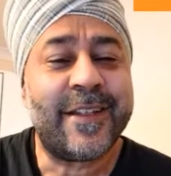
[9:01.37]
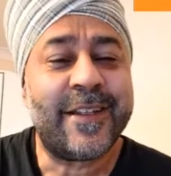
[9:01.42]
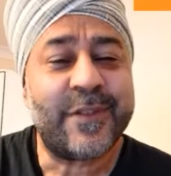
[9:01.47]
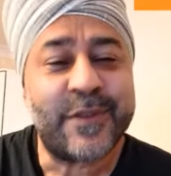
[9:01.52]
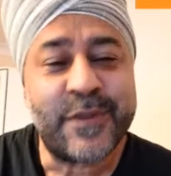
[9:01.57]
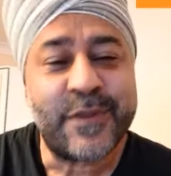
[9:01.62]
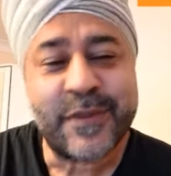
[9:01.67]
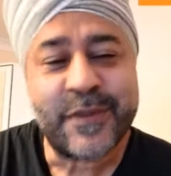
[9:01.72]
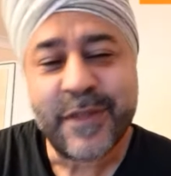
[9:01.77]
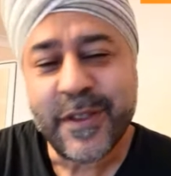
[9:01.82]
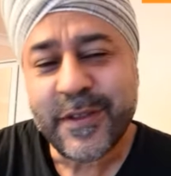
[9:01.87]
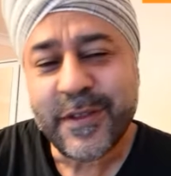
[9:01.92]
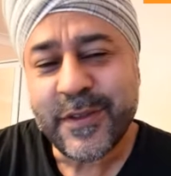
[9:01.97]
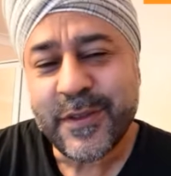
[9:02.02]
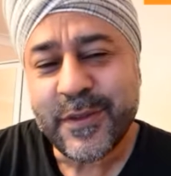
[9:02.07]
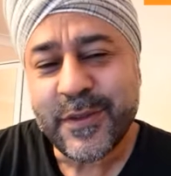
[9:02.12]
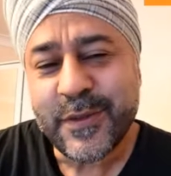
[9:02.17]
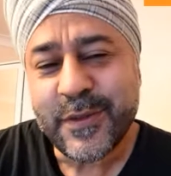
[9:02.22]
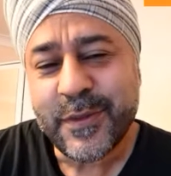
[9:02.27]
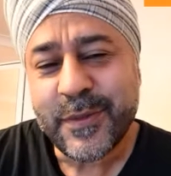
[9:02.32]
who's going
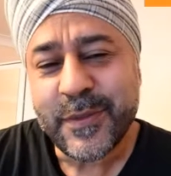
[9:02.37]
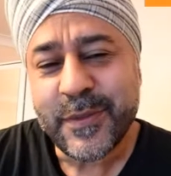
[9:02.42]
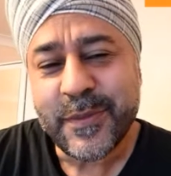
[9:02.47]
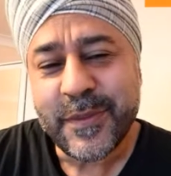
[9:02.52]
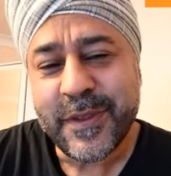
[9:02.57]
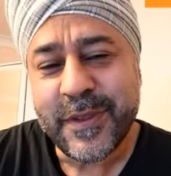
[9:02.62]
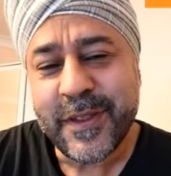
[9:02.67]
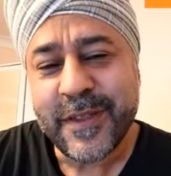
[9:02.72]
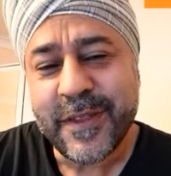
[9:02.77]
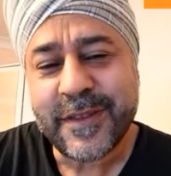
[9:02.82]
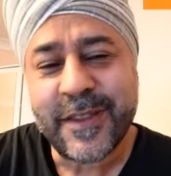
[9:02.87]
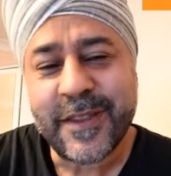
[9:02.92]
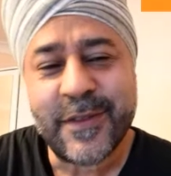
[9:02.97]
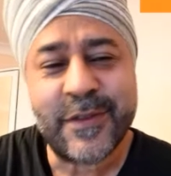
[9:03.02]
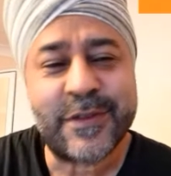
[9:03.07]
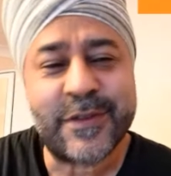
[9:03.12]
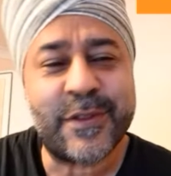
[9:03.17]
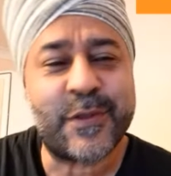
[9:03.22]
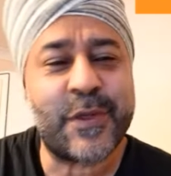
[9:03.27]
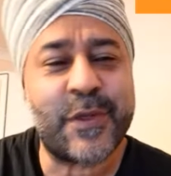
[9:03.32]
to be asking
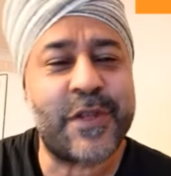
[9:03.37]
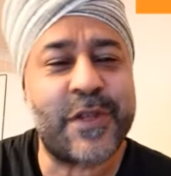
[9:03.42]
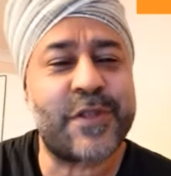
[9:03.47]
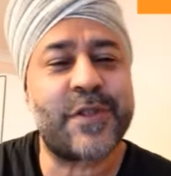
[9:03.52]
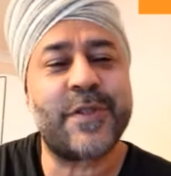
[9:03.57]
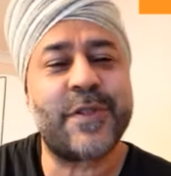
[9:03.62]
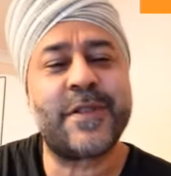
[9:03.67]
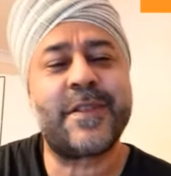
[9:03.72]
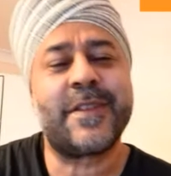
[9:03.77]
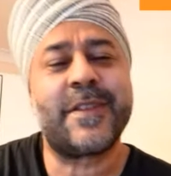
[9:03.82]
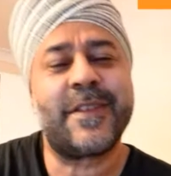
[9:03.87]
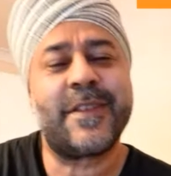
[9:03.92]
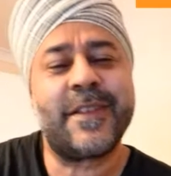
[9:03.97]
lots of questions